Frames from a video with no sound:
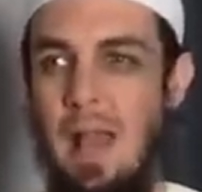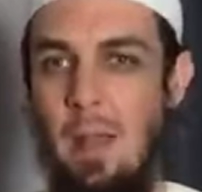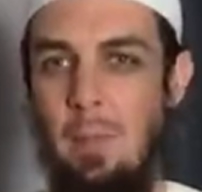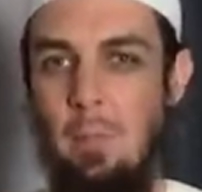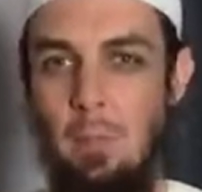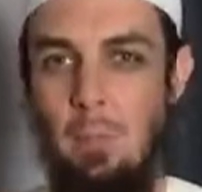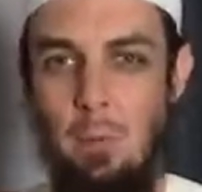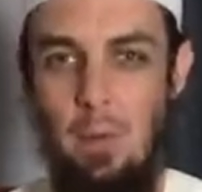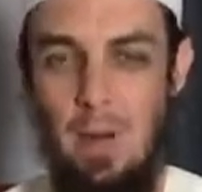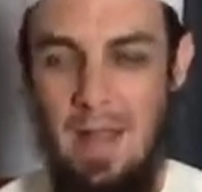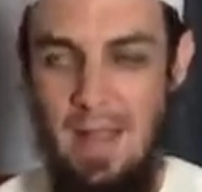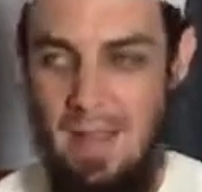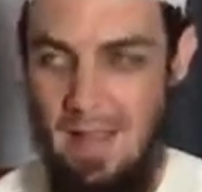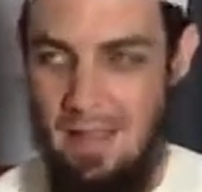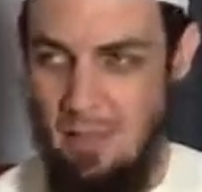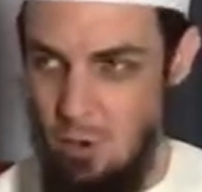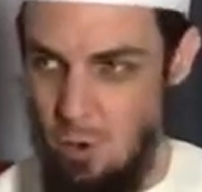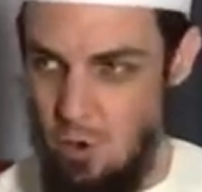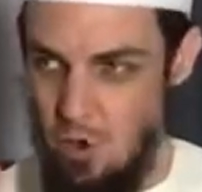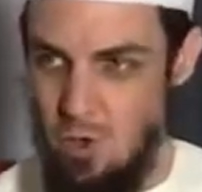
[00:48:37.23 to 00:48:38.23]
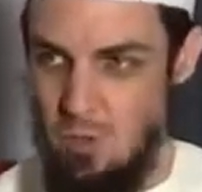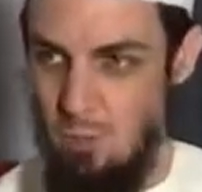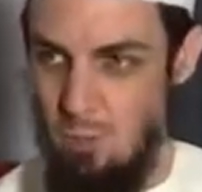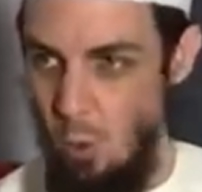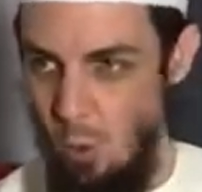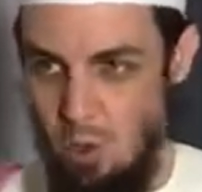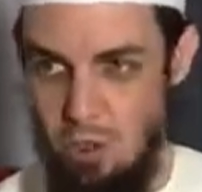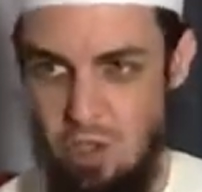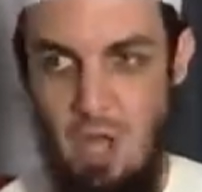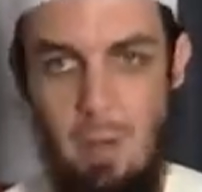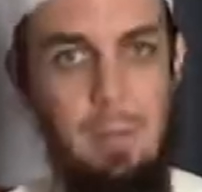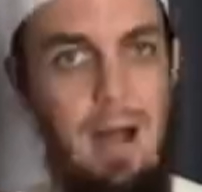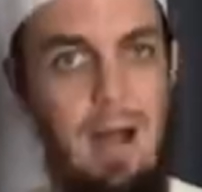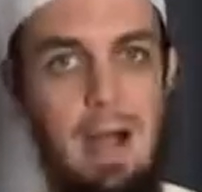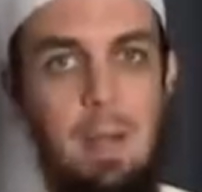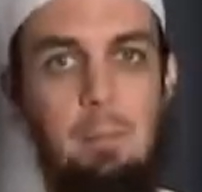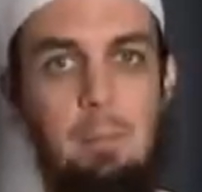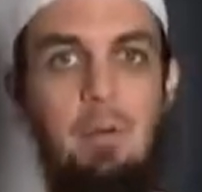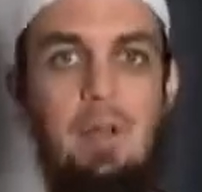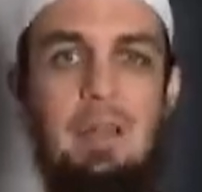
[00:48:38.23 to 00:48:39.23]
and pray in your small
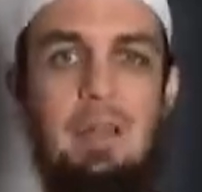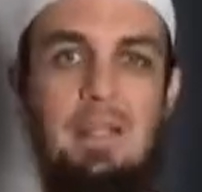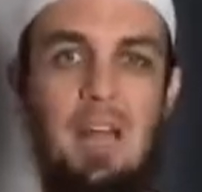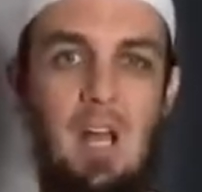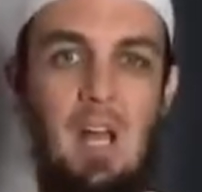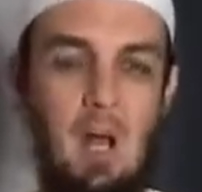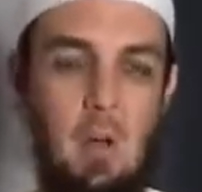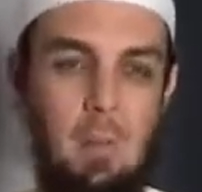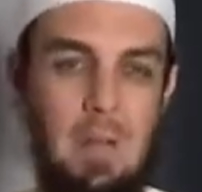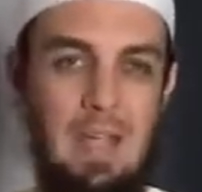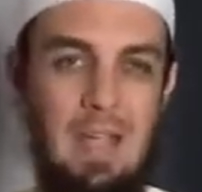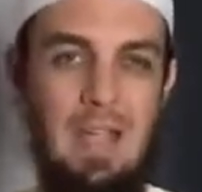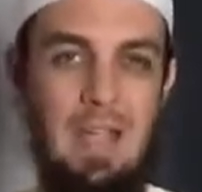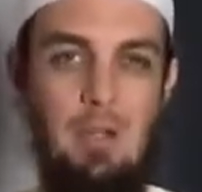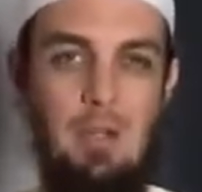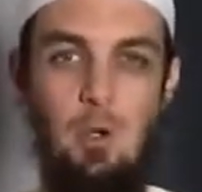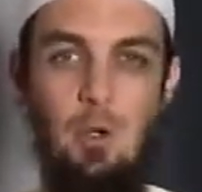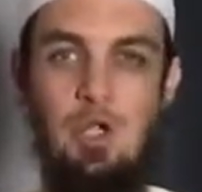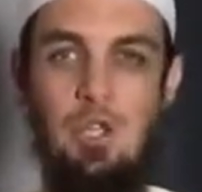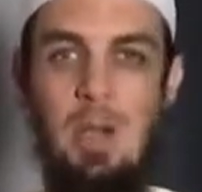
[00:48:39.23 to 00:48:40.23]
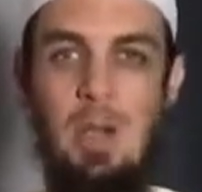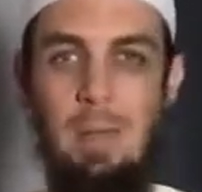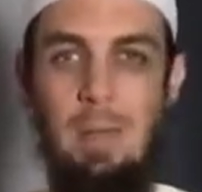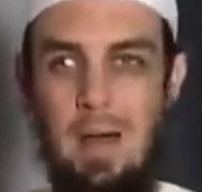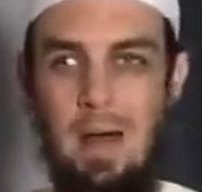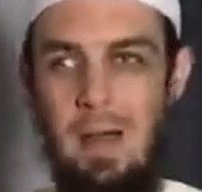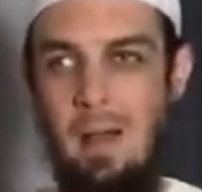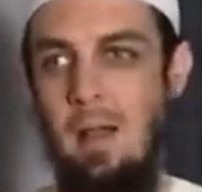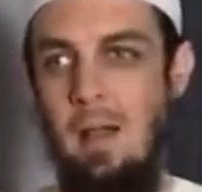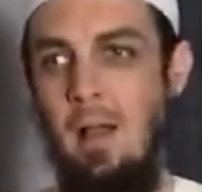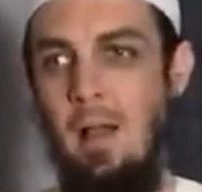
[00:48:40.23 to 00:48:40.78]
jama'ah, pray taraweeh in your jama'ah.